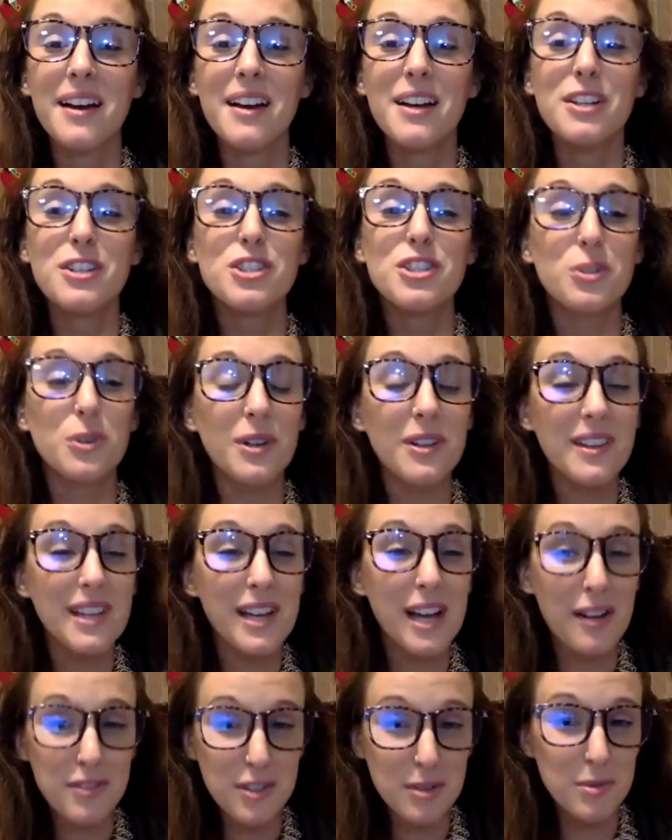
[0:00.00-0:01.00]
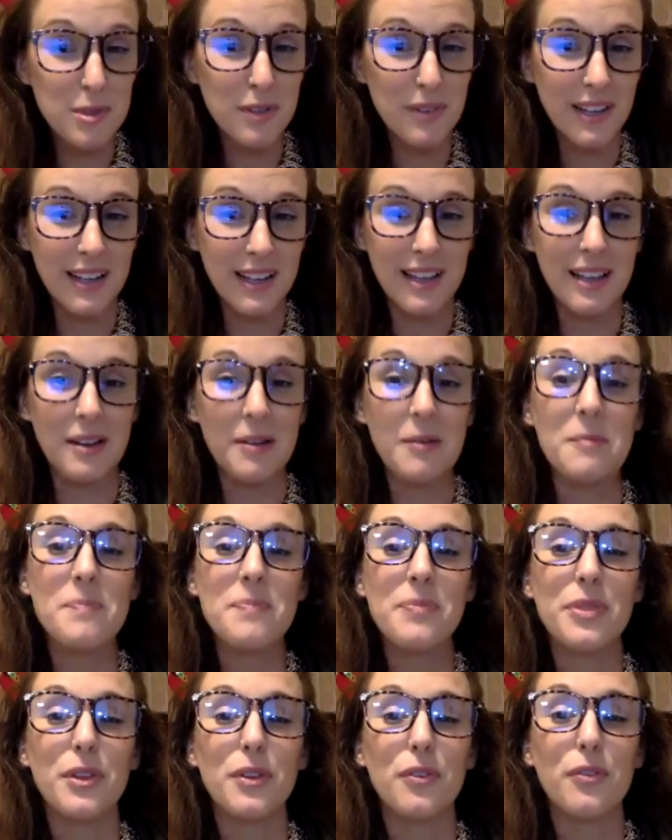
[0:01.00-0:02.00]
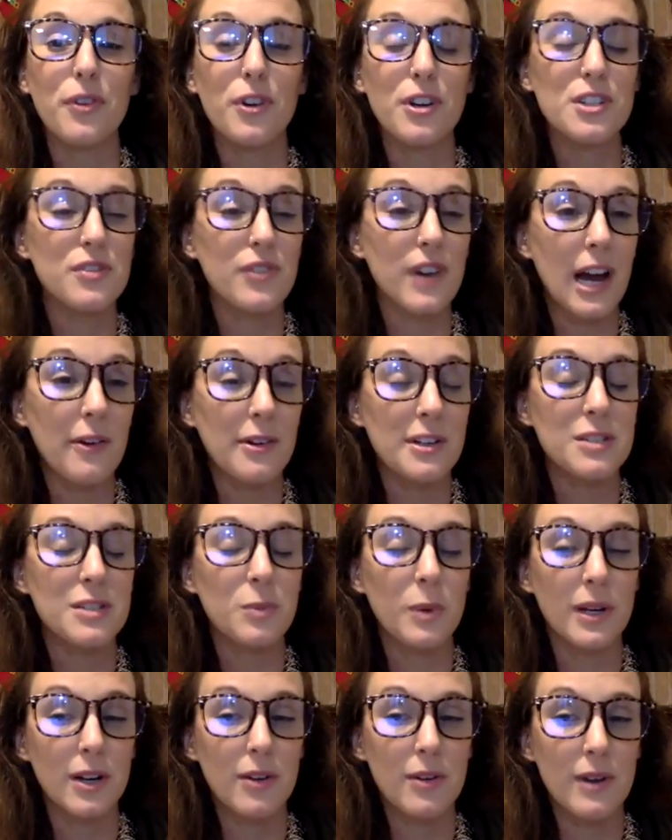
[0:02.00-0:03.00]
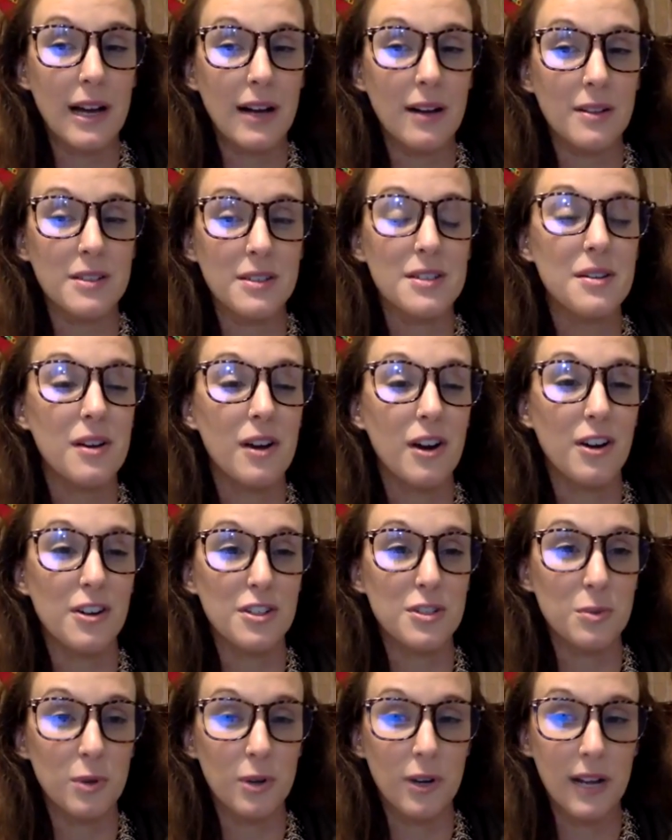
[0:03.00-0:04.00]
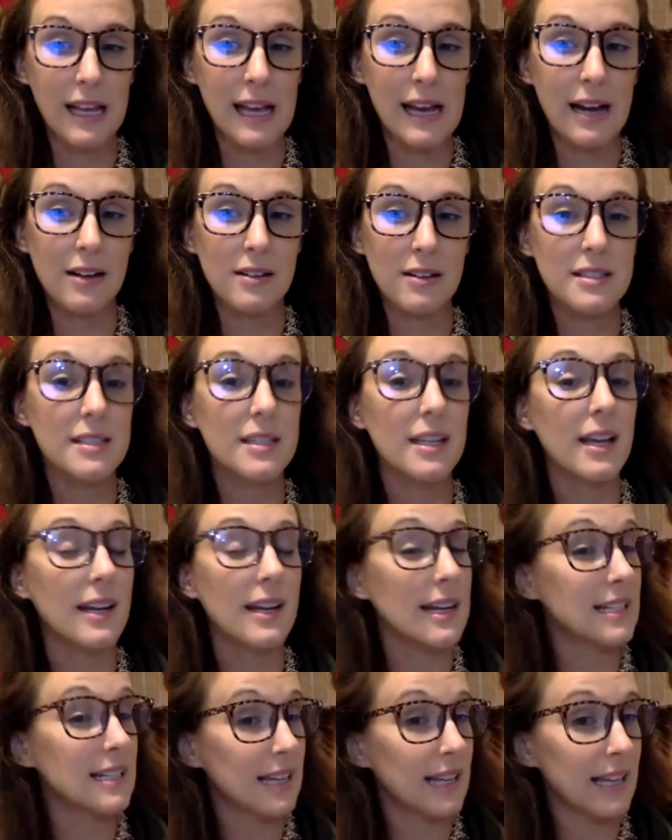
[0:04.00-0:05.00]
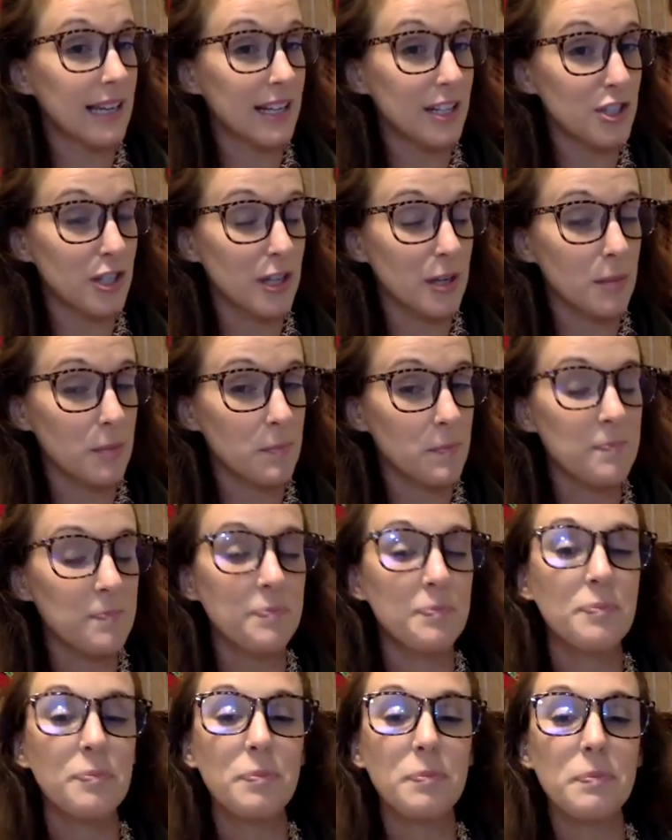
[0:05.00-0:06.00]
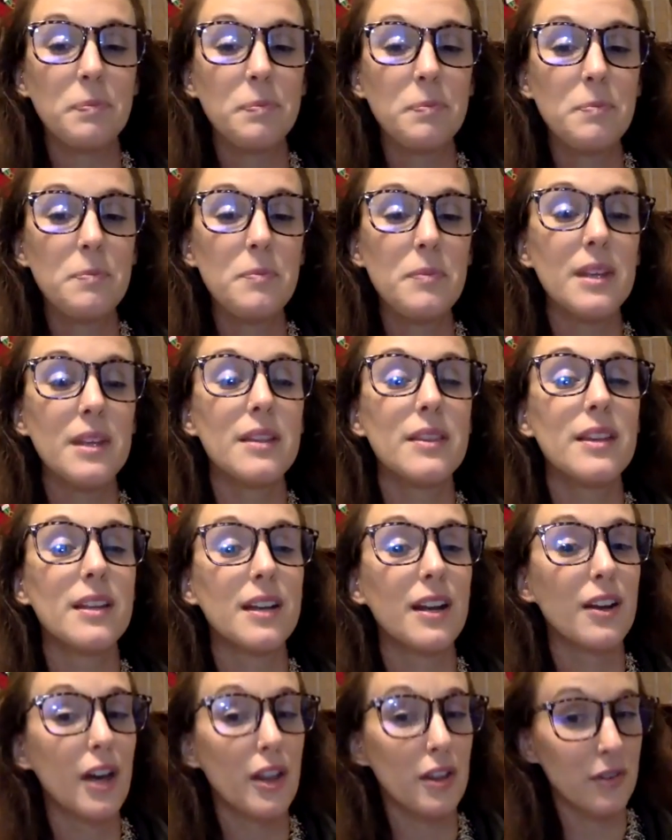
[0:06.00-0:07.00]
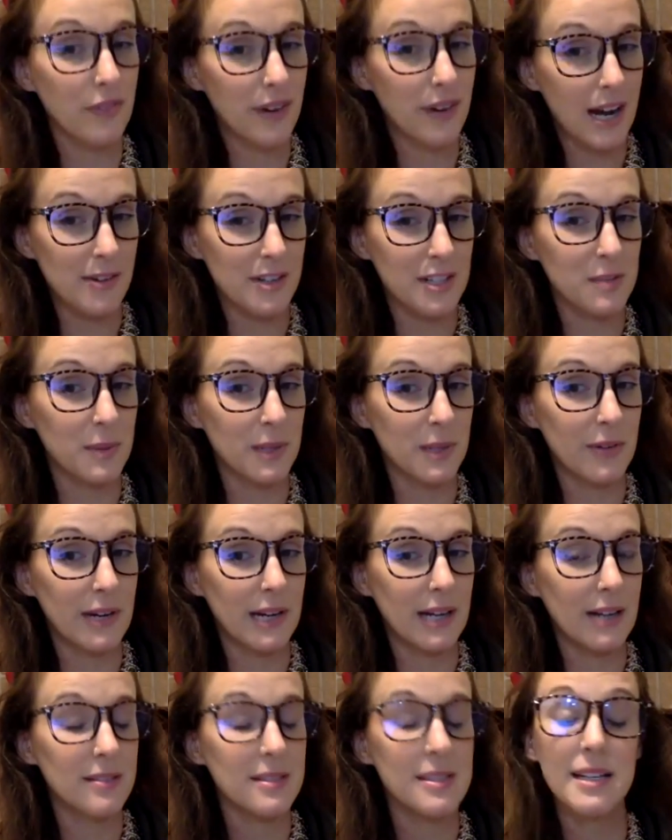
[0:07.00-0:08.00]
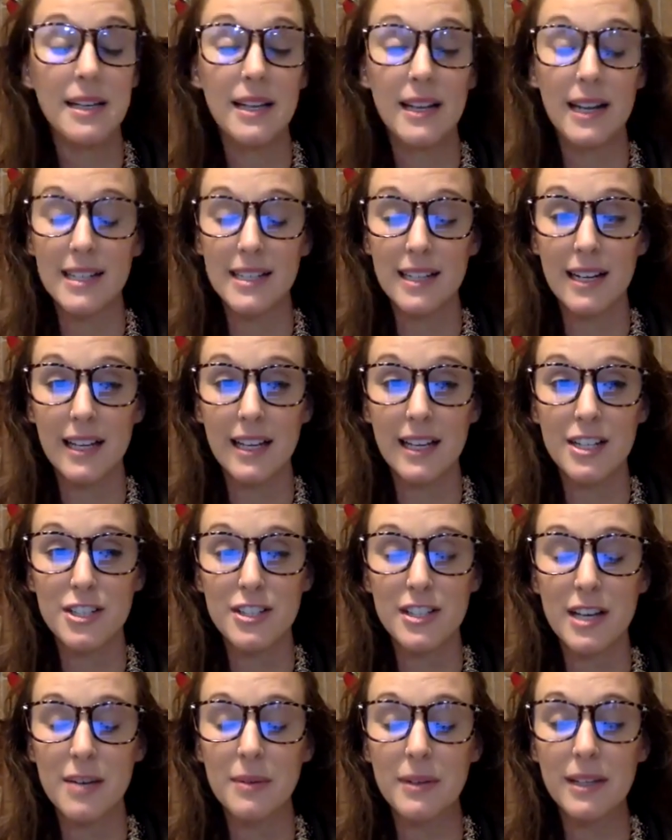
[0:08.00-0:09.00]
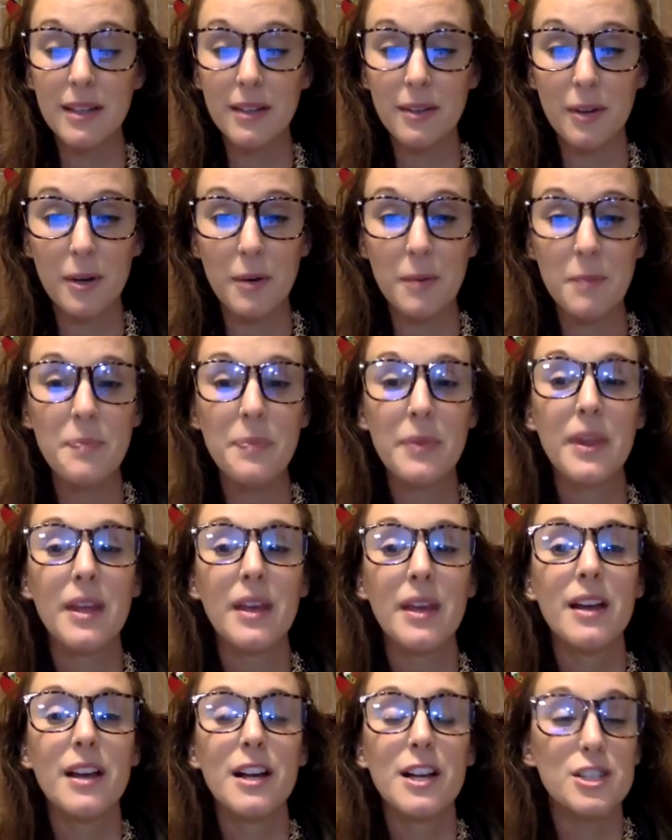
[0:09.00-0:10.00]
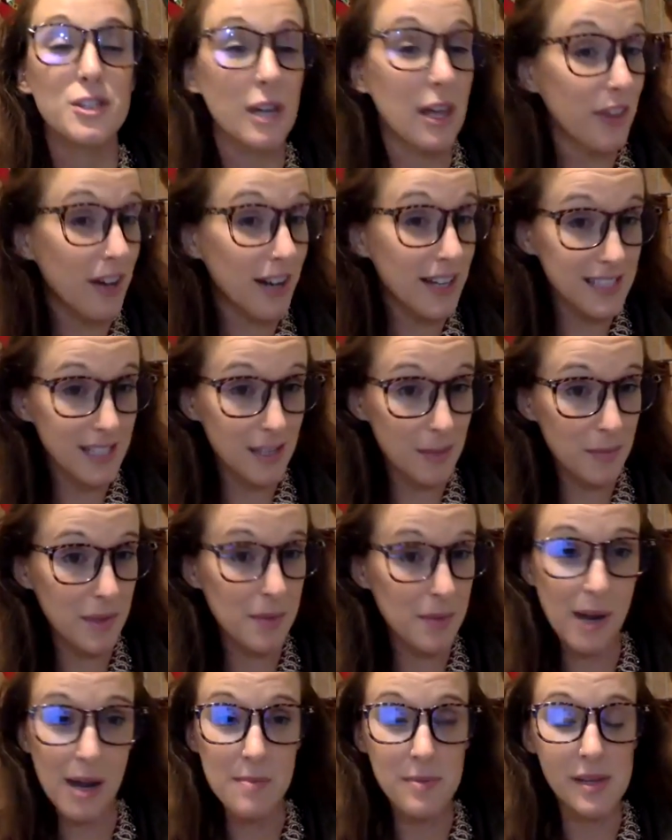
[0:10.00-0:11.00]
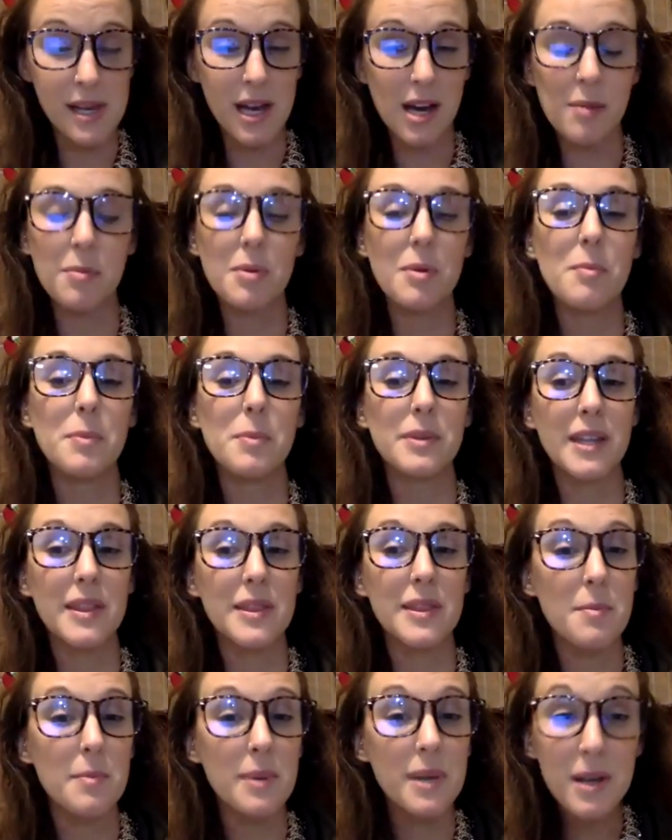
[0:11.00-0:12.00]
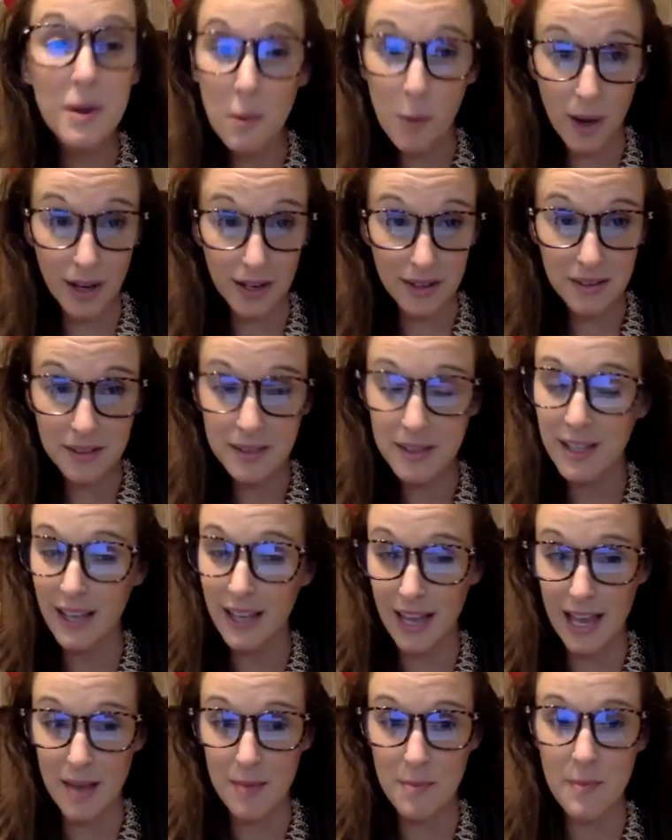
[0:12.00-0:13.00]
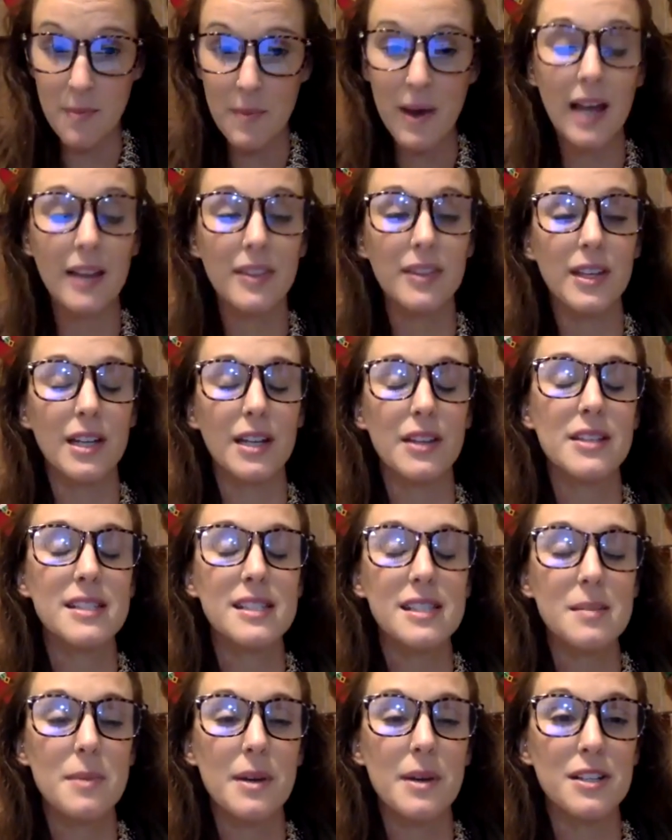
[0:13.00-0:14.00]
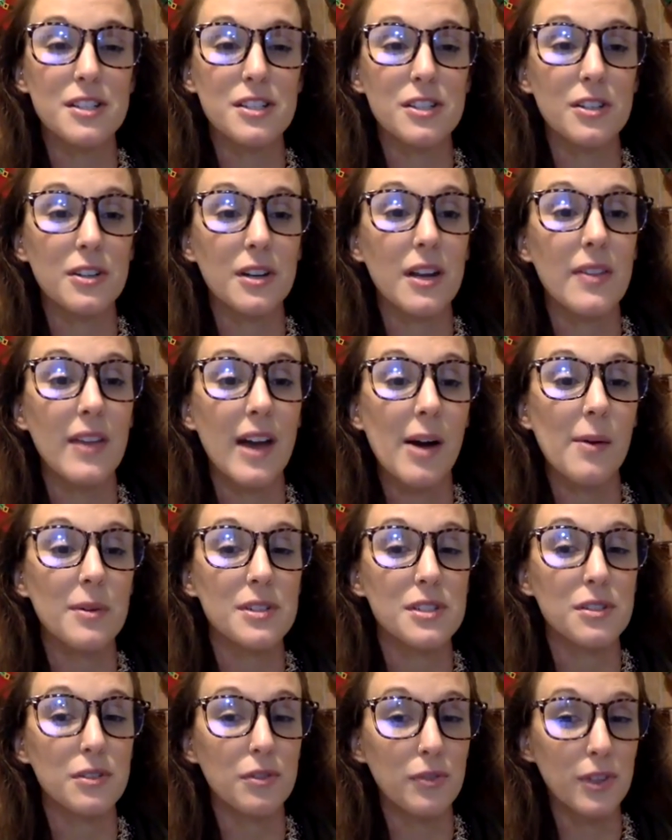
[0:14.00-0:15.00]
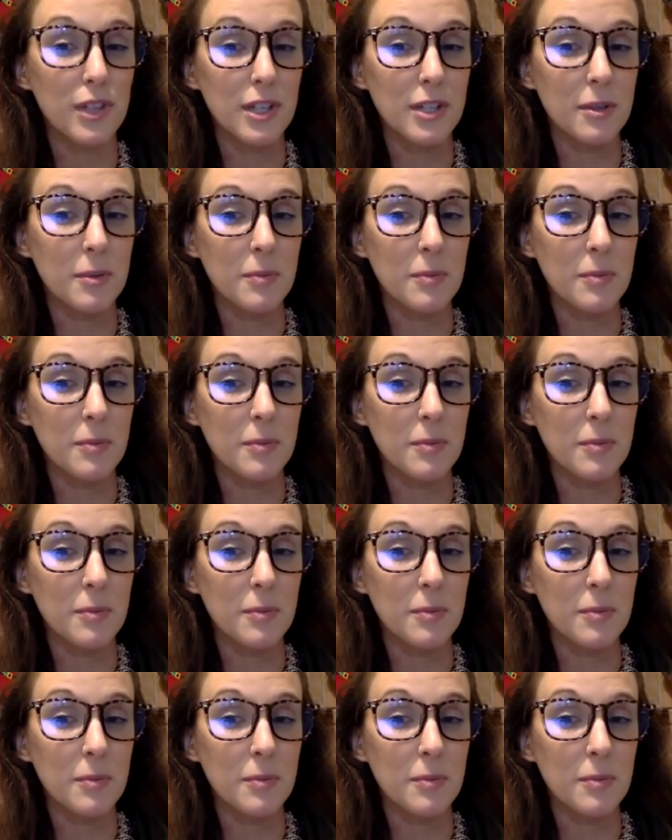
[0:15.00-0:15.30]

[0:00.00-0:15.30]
Shortly after moving in, the first virus went around our sorority house and I didn't catch it. Then another virus went around and I didn't catch that one either. And so I thought something might be up, but then the big one came at the end of the semester, and that was the flu.